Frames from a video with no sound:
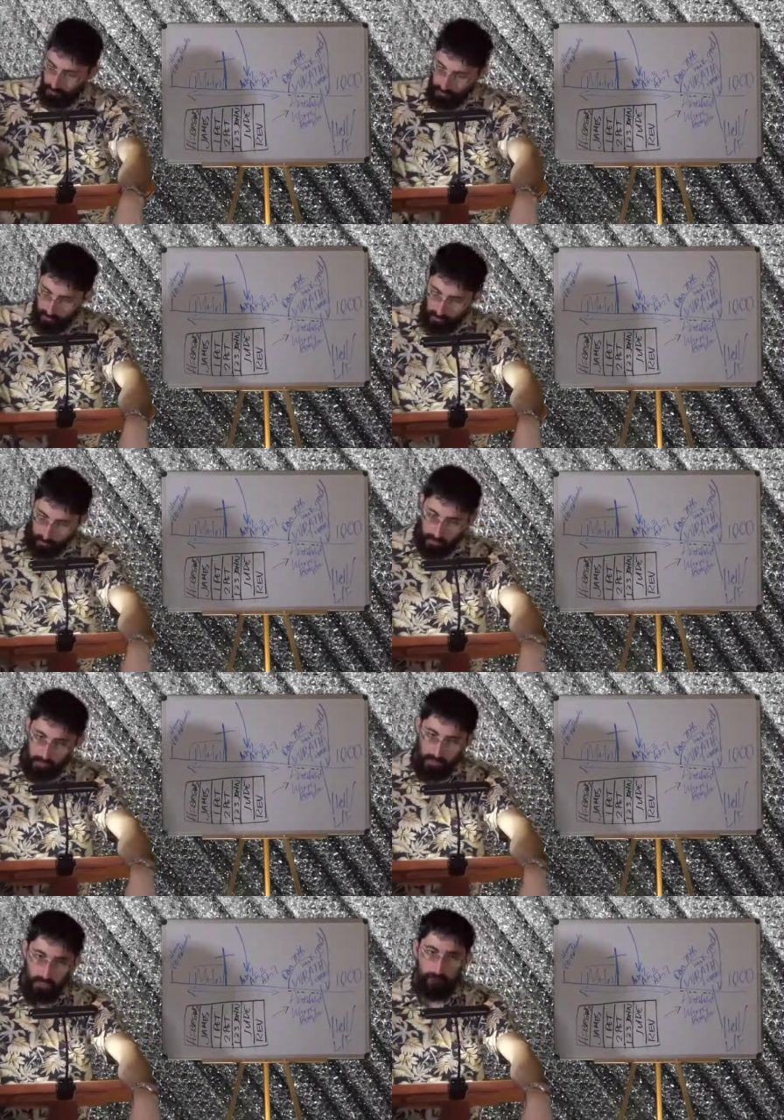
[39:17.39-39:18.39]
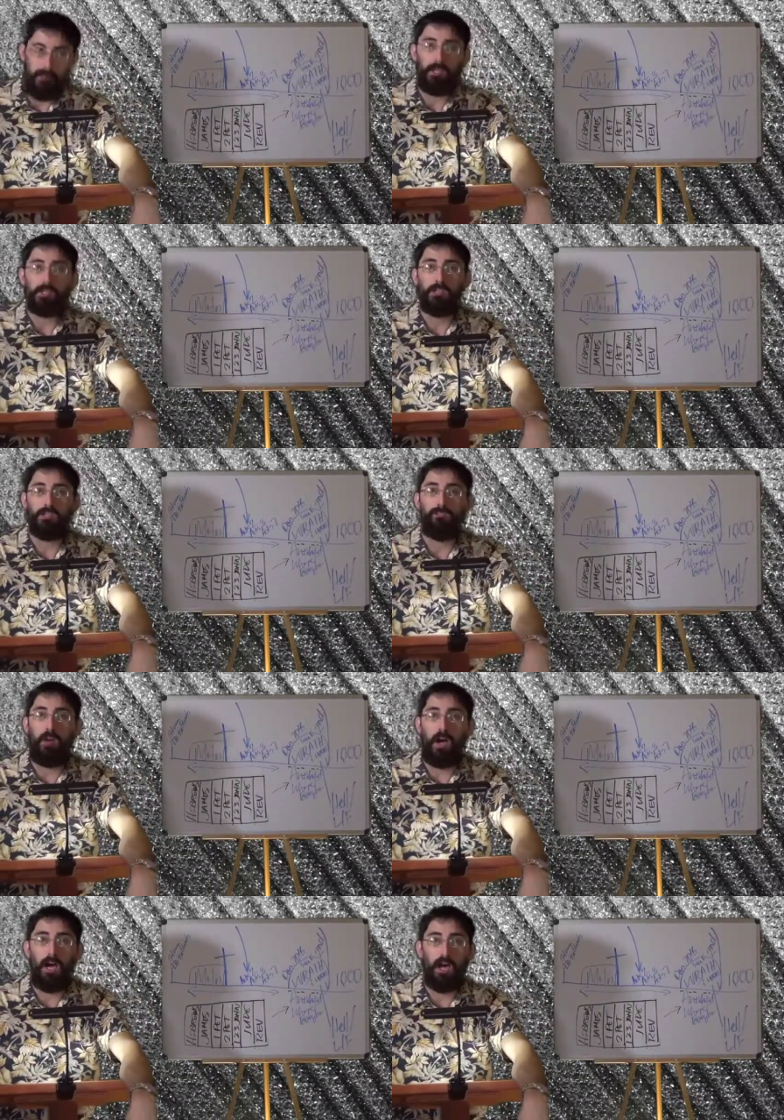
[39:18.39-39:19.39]
you can go look in Ephesians
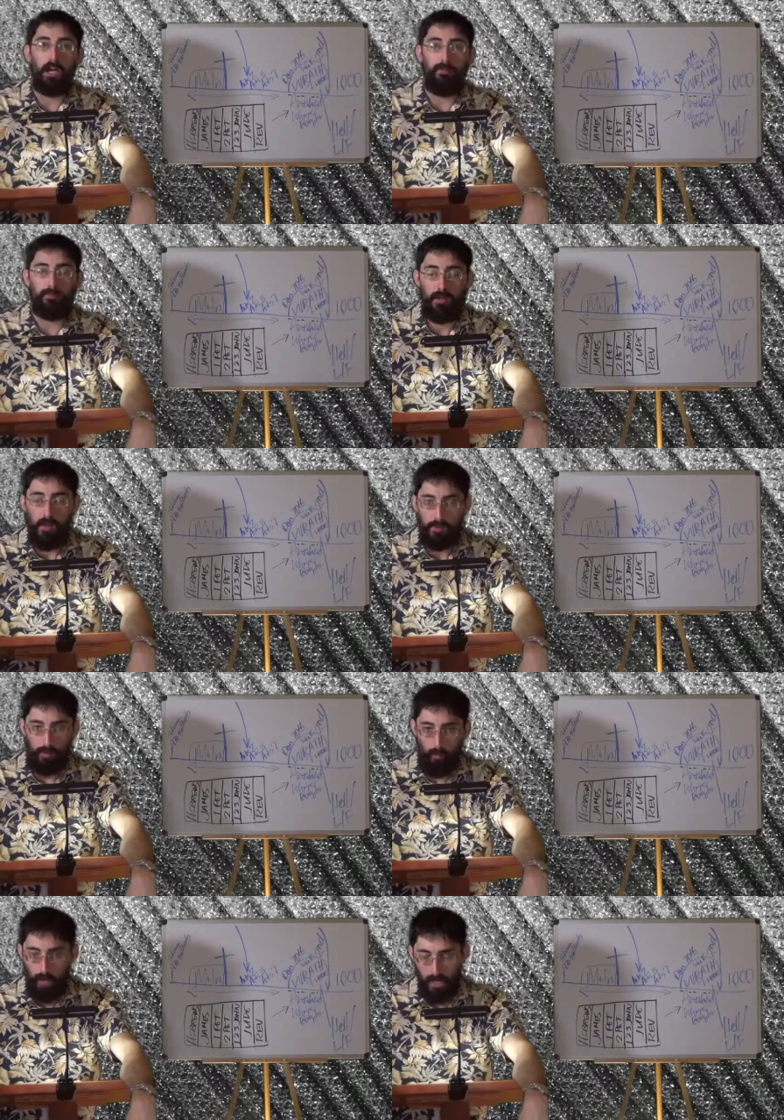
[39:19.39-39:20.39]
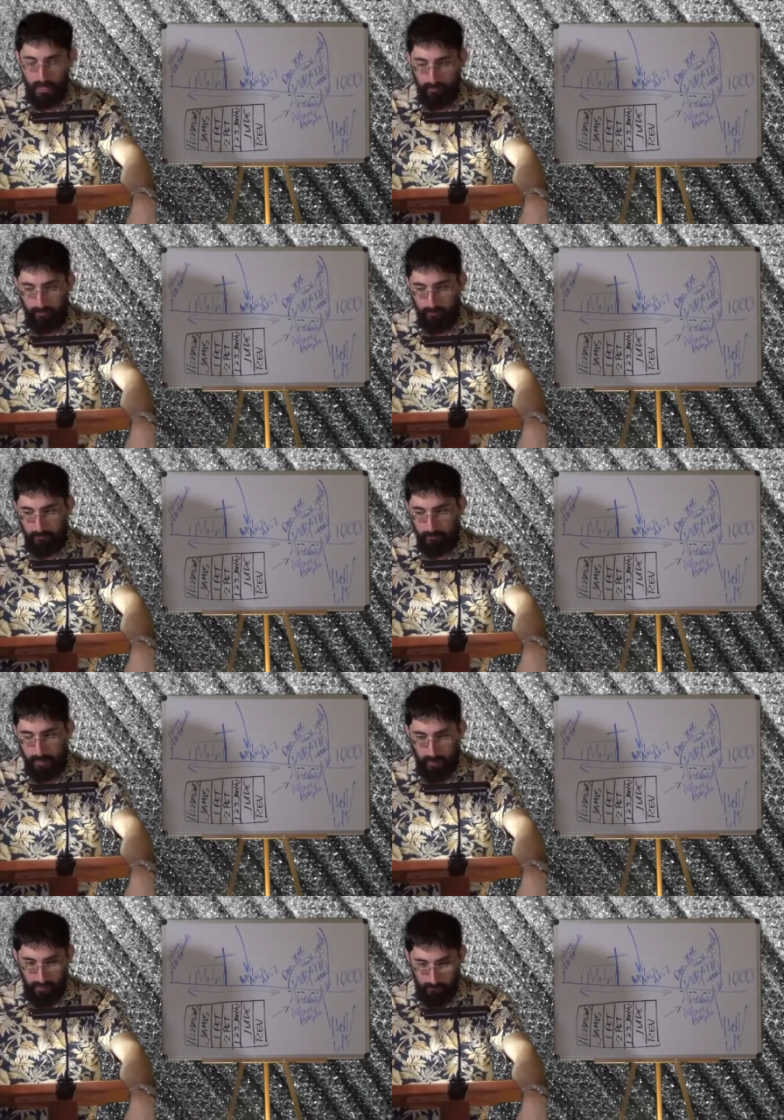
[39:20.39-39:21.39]
5, the wife
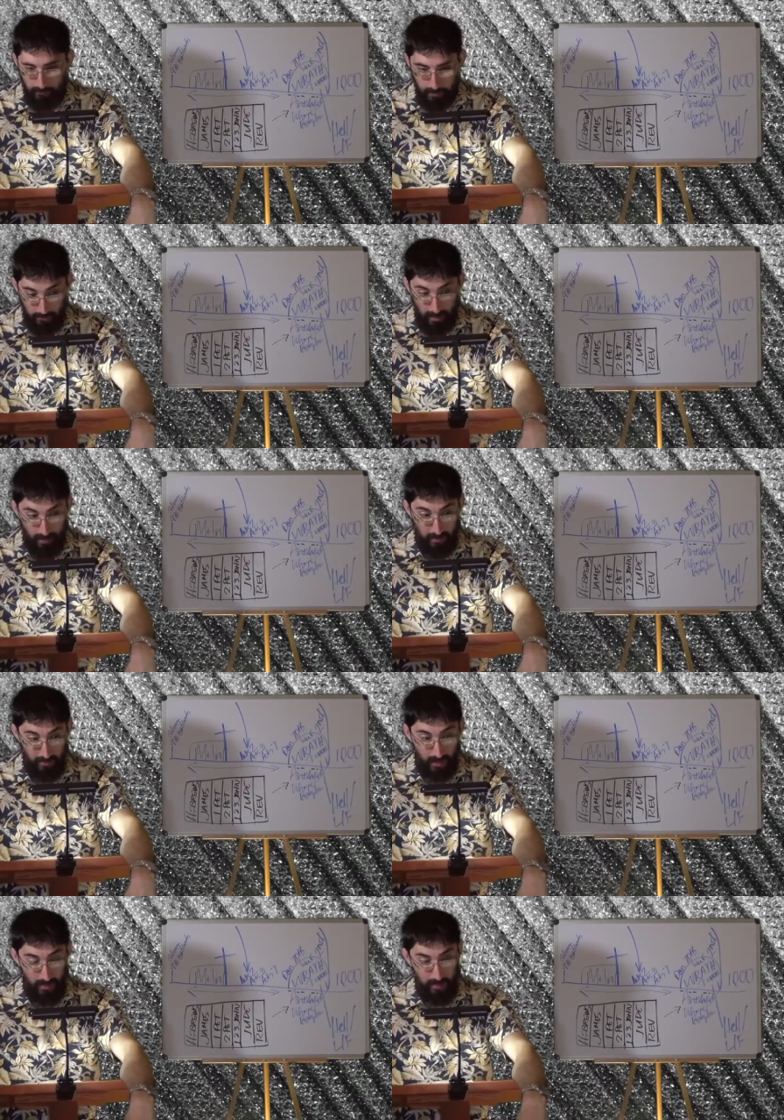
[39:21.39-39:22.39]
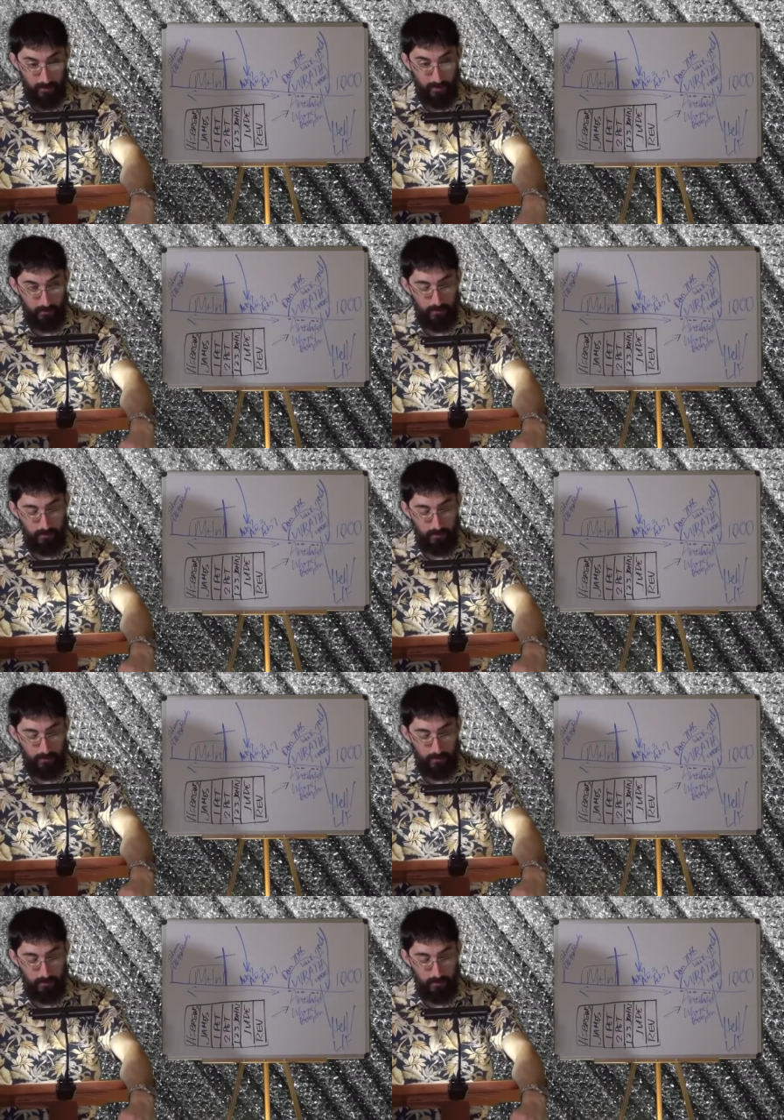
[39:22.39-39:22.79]
and the, the mother there,